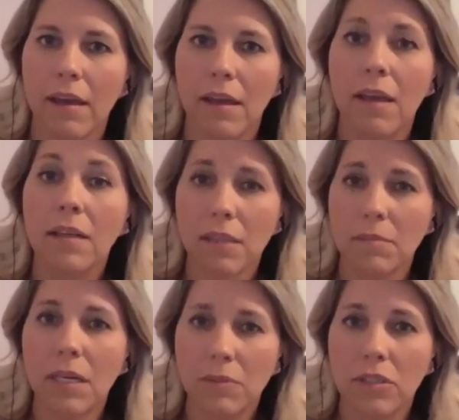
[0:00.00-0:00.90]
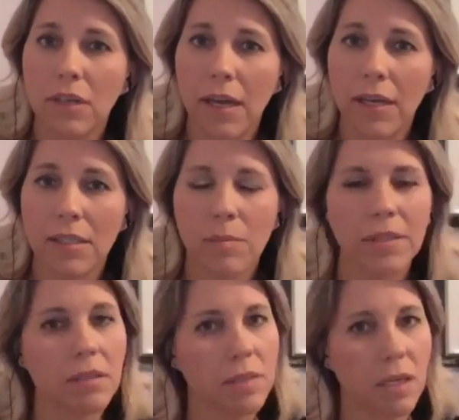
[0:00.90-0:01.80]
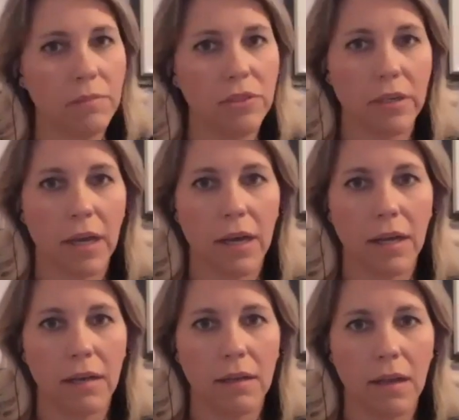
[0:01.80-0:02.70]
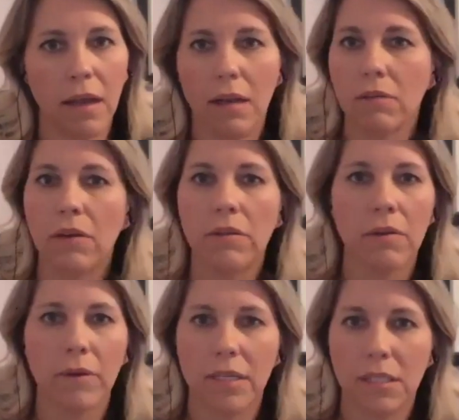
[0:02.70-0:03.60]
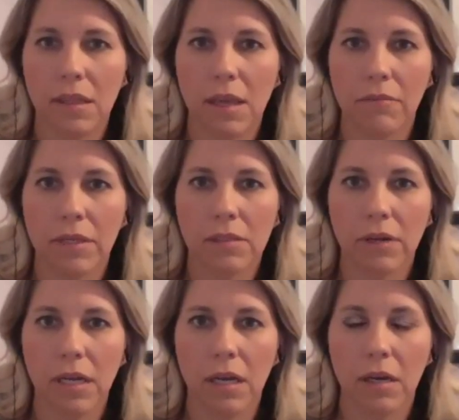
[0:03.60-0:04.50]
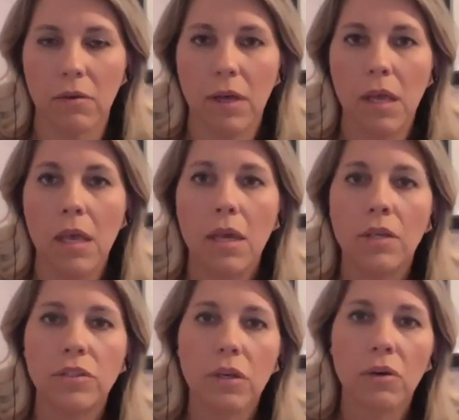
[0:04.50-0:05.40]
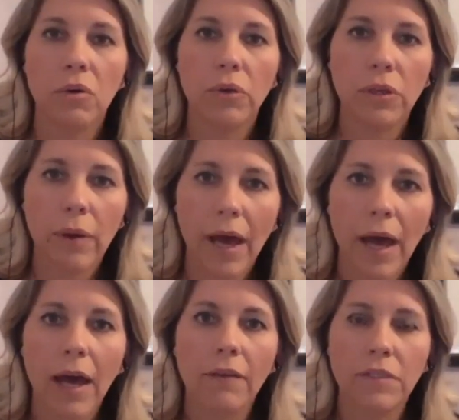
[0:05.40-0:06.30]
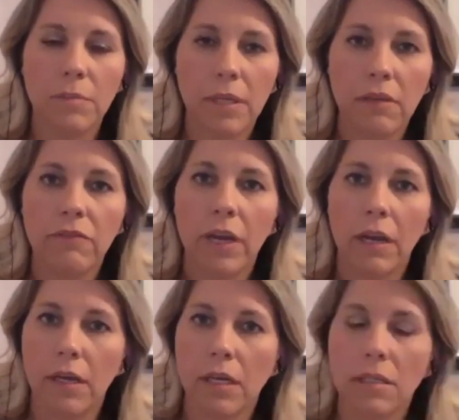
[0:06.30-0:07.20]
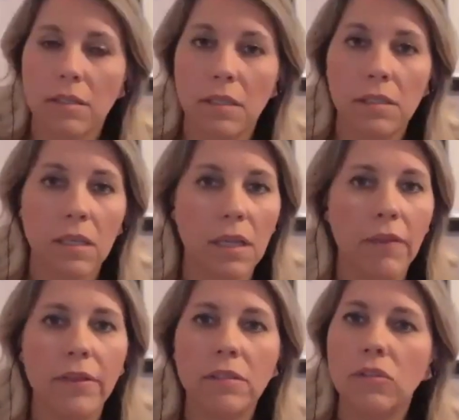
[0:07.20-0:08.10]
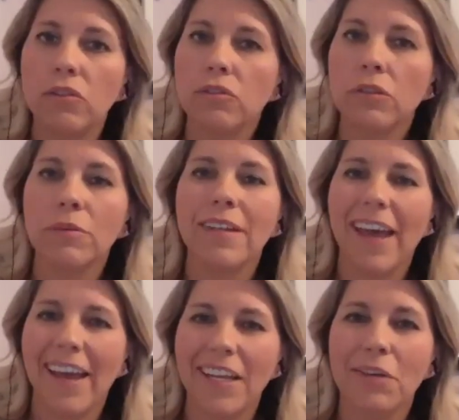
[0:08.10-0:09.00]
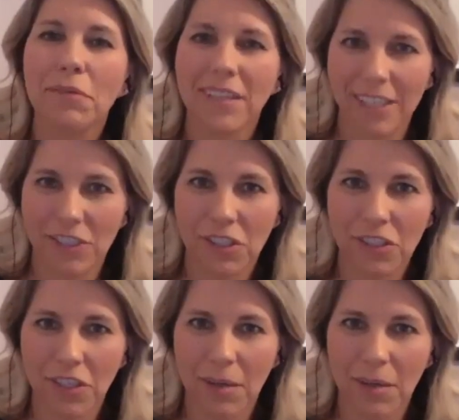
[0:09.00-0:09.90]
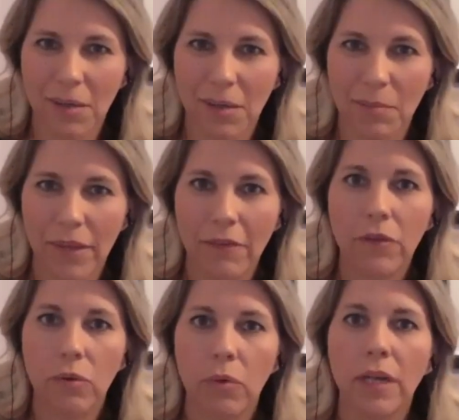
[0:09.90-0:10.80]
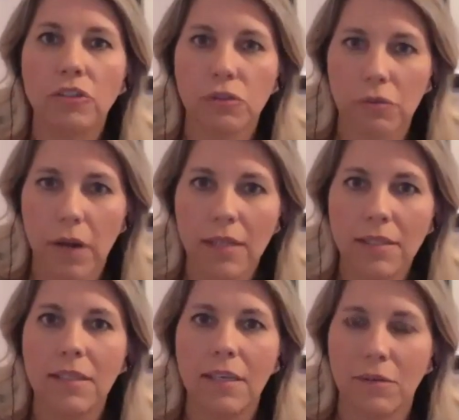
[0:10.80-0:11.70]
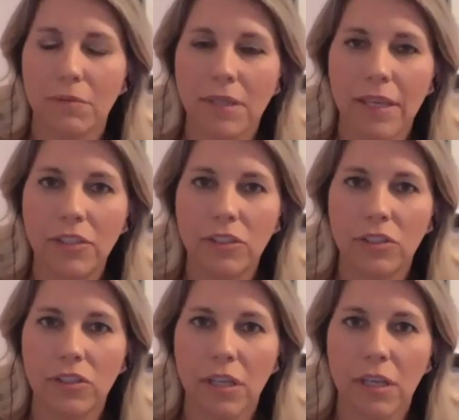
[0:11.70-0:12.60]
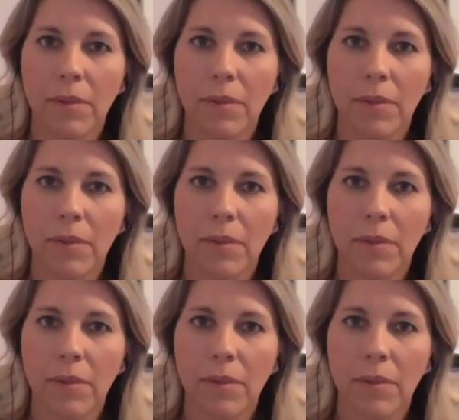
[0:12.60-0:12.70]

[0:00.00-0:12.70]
sometimes you're nice, but sometimes you're not. And I don't know that I want to take that risk right now. So you have to be very consistent. And this is true in any relationship. You want trust in a relationship.